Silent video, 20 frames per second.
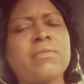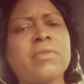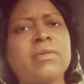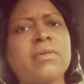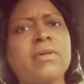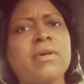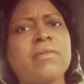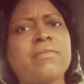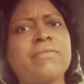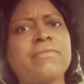of
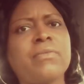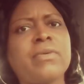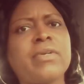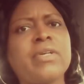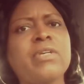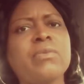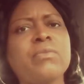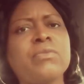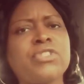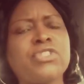the of what
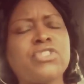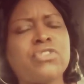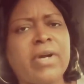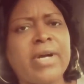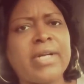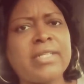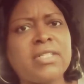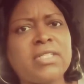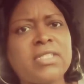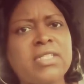He was
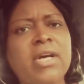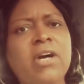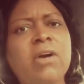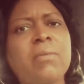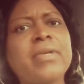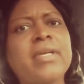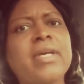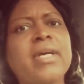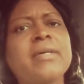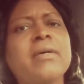trying to tell
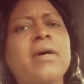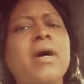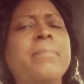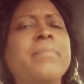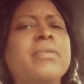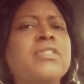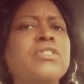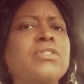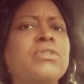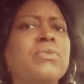me uh,
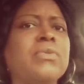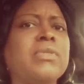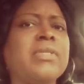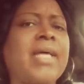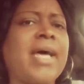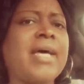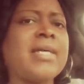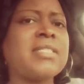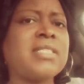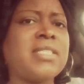up until
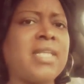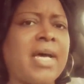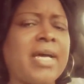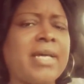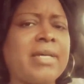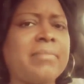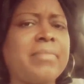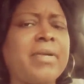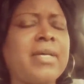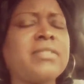last
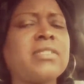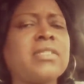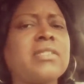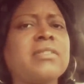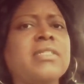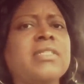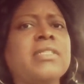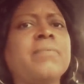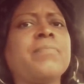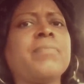night.
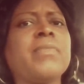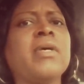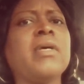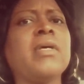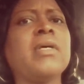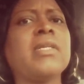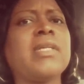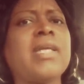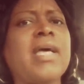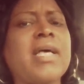Basically,
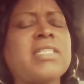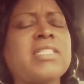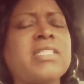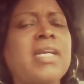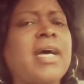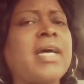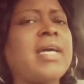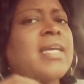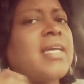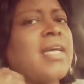last
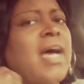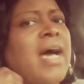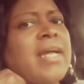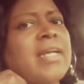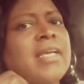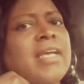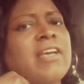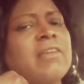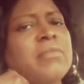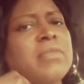night
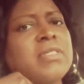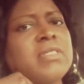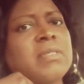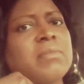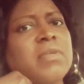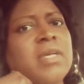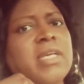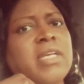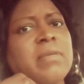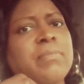God gave me
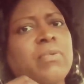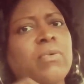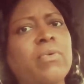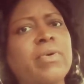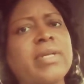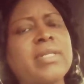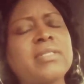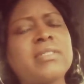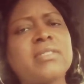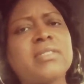some key
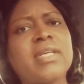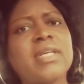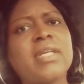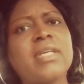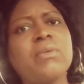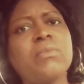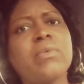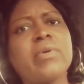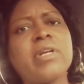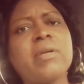points that
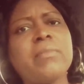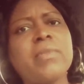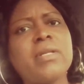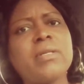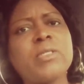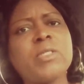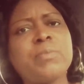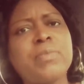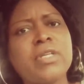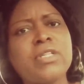He wanted me
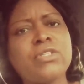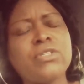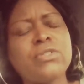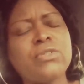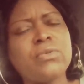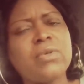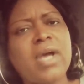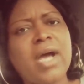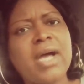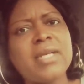to speak to
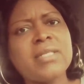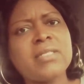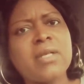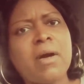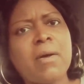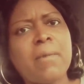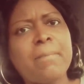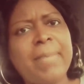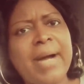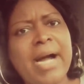you guys
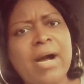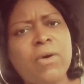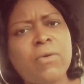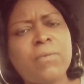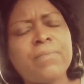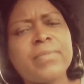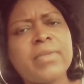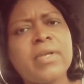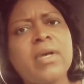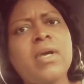
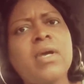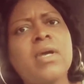about.